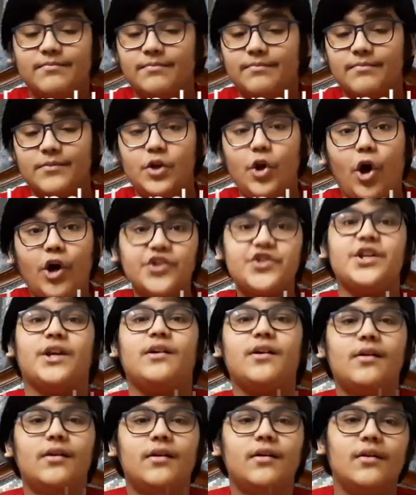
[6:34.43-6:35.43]

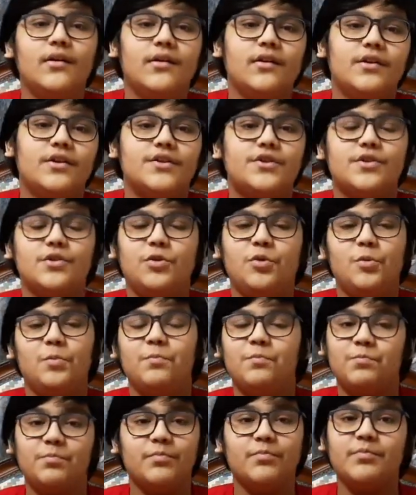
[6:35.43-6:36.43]
logical.
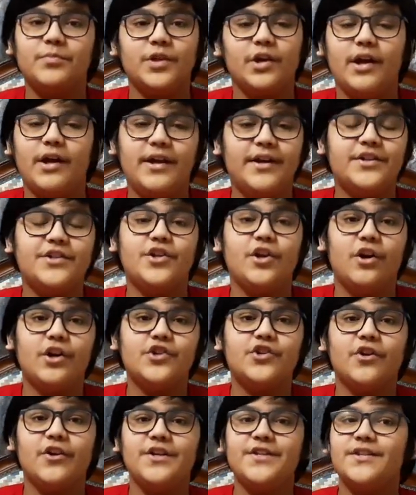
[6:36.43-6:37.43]
So it's your
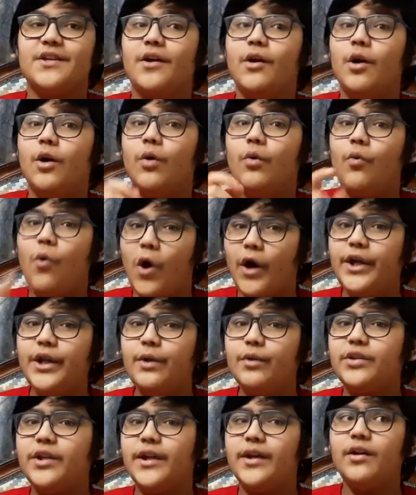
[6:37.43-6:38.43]
choice. What do
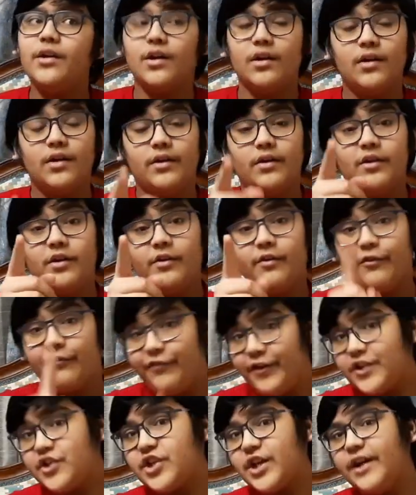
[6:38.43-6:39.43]
you think?
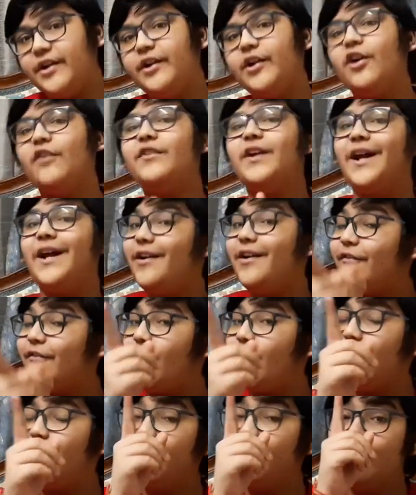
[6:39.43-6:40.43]
Which ending of the Elder
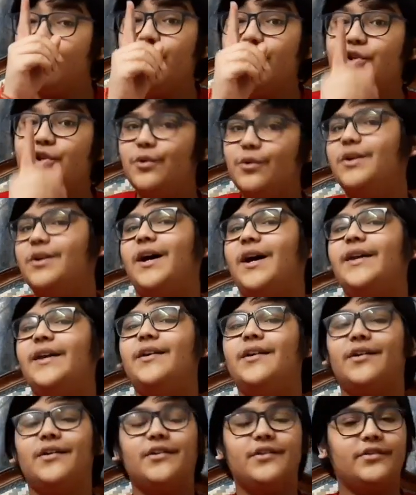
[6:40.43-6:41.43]
Wand do you
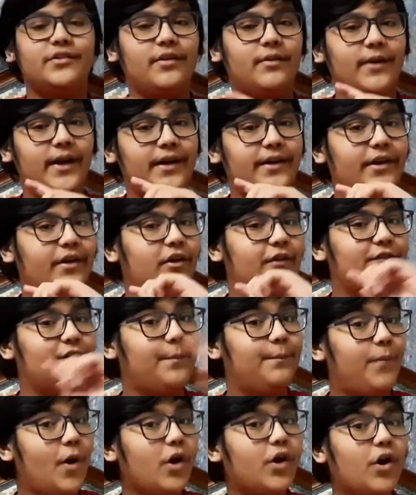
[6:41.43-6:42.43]
like? The ending of the
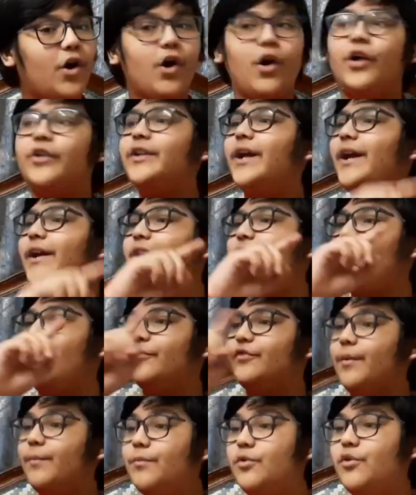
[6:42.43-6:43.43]
book or the ending
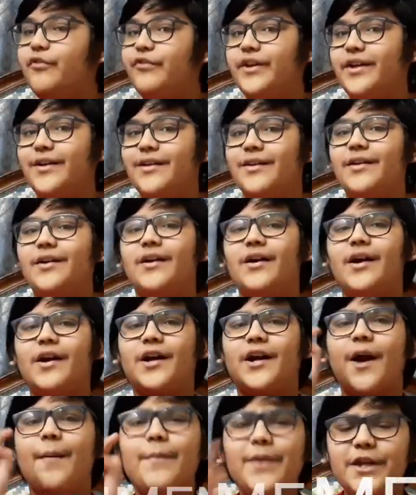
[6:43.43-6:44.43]
of the movie?
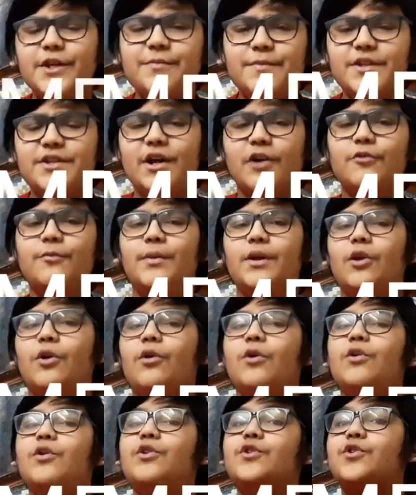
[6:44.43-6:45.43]
Comment me down
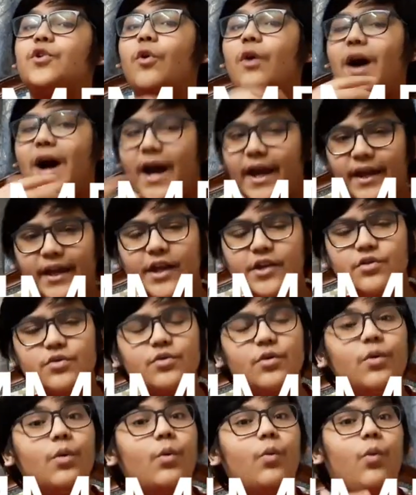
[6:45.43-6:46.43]
below so I get to
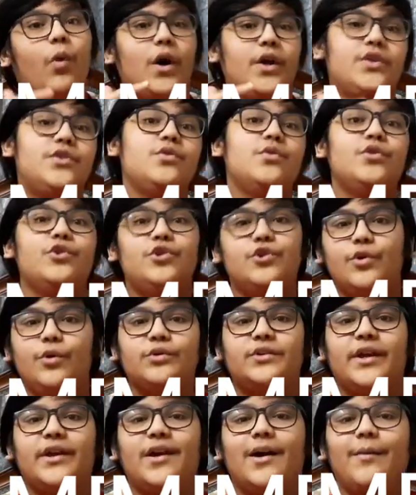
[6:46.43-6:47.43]
know what do
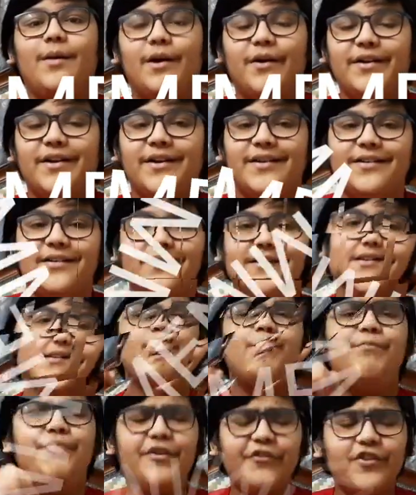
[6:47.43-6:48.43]
you think about it.
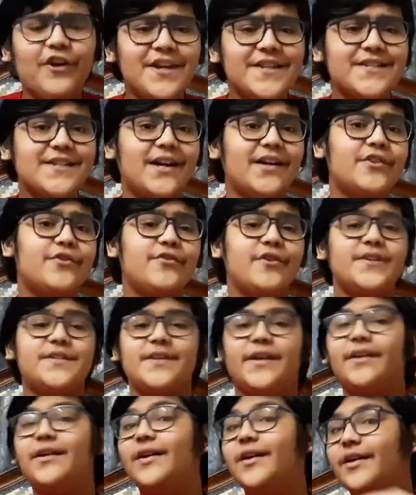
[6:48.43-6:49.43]
Before I start
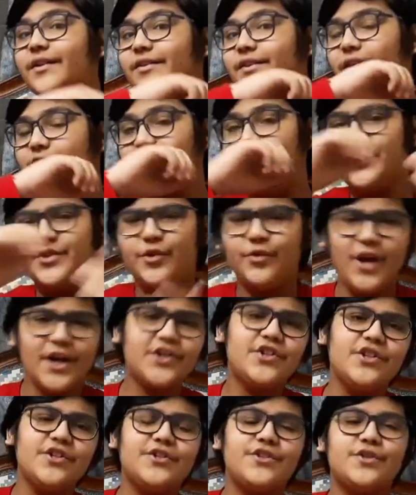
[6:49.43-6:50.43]
tracing the
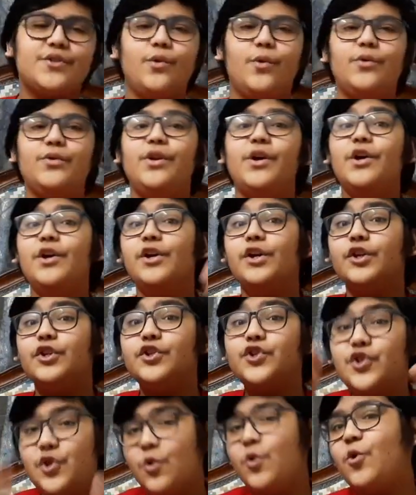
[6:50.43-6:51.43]
Resurrection Stone,
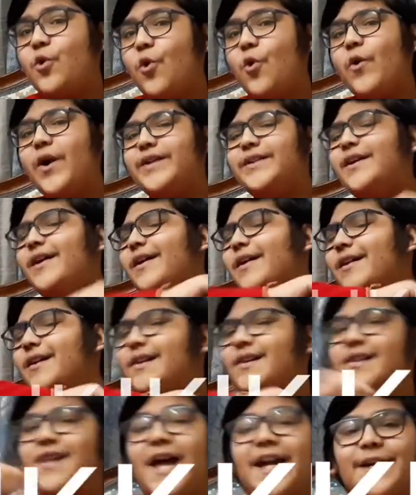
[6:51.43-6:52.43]
you go and
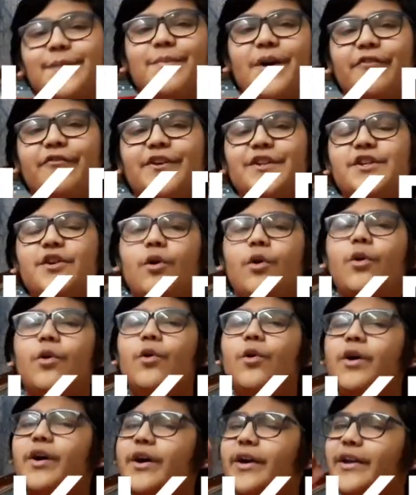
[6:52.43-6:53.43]
like my
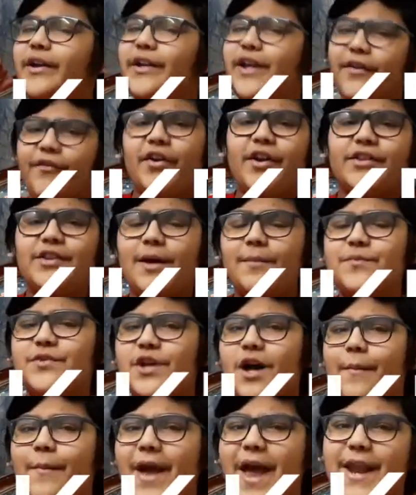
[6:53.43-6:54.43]
video, give it a thumbs
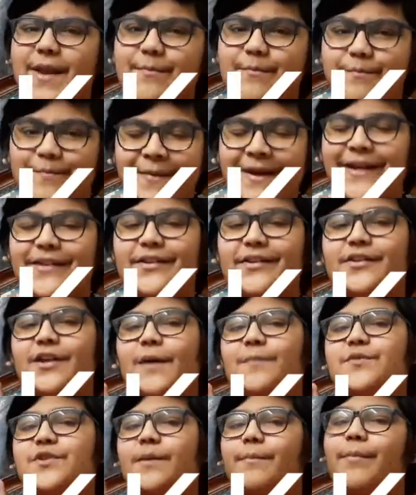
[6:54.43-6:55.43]
up and make the
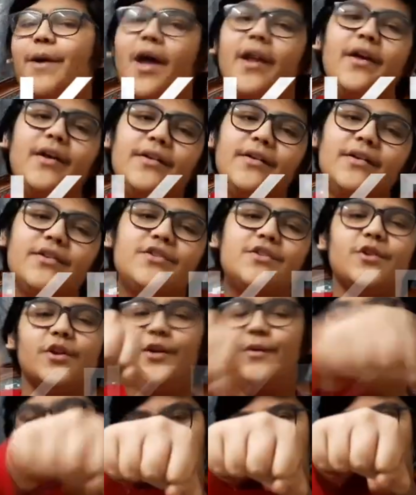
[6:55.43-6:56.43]
thumbs up button
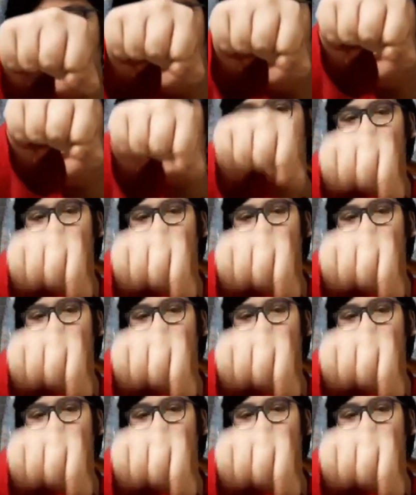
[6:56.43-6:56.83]
turn blue.